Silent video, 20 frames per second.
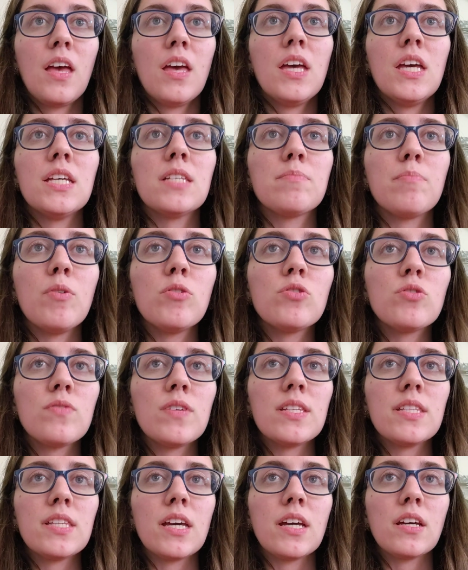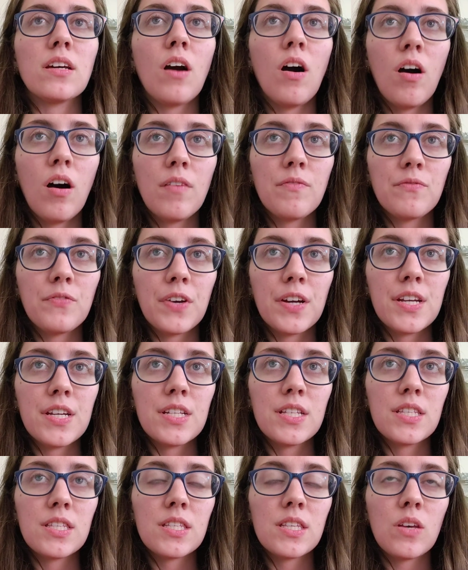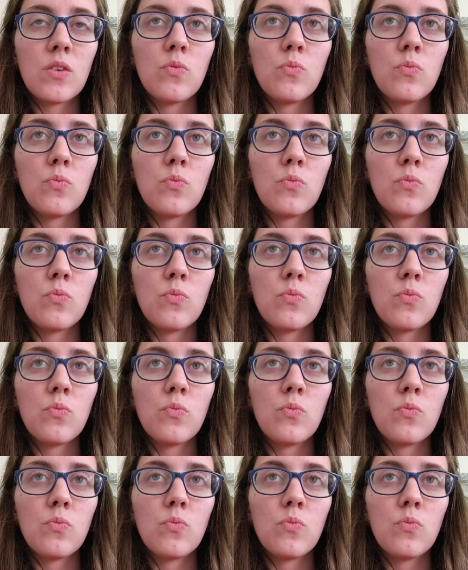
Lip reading: His most recent conference